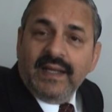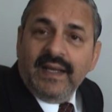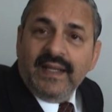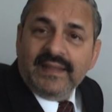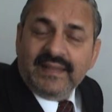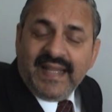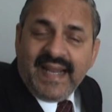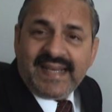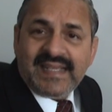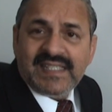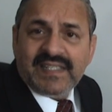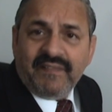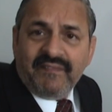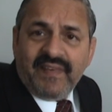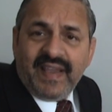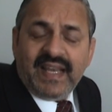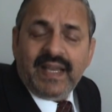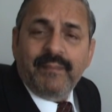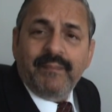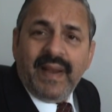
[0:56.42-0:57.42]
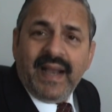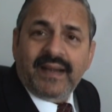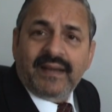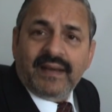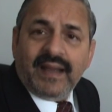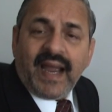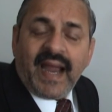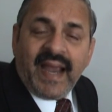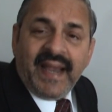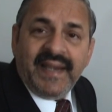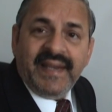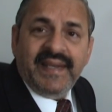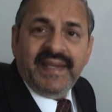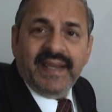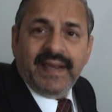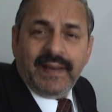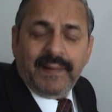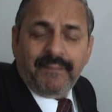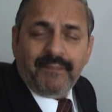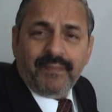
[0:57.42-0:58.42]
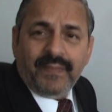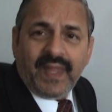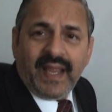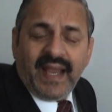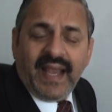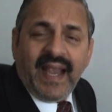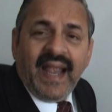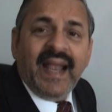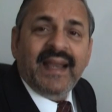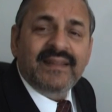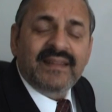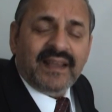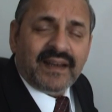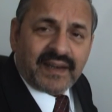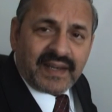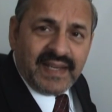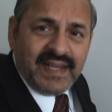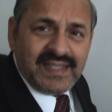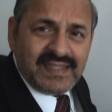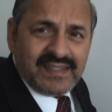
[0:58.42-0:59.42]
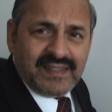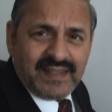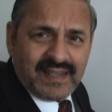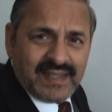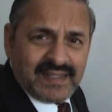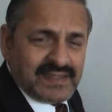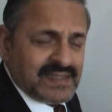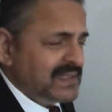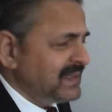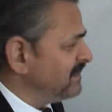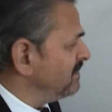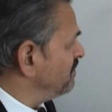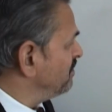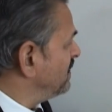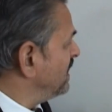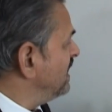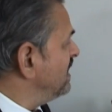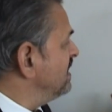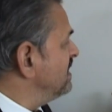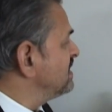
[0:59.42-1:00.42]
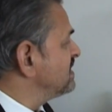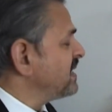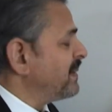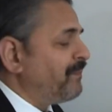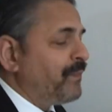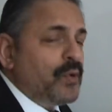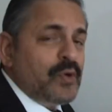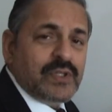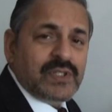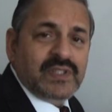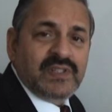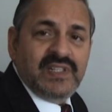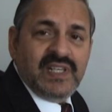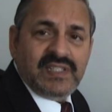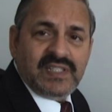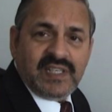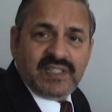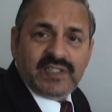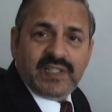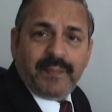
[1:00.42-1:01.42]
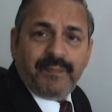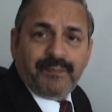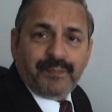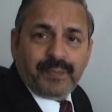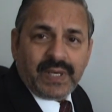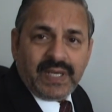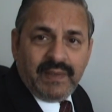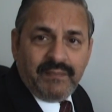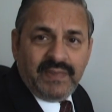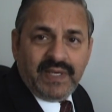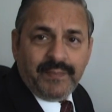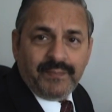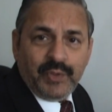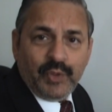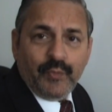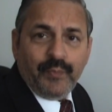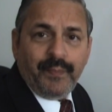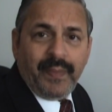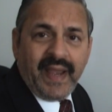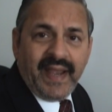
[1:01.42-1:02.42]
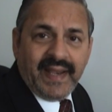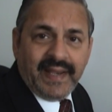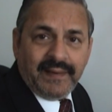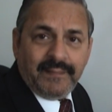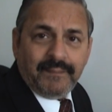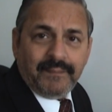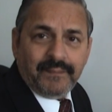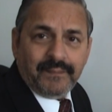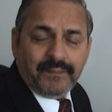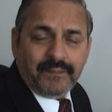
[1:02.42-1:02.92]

That's a very bad idea, and the reason is, suppose this is the premium you paid,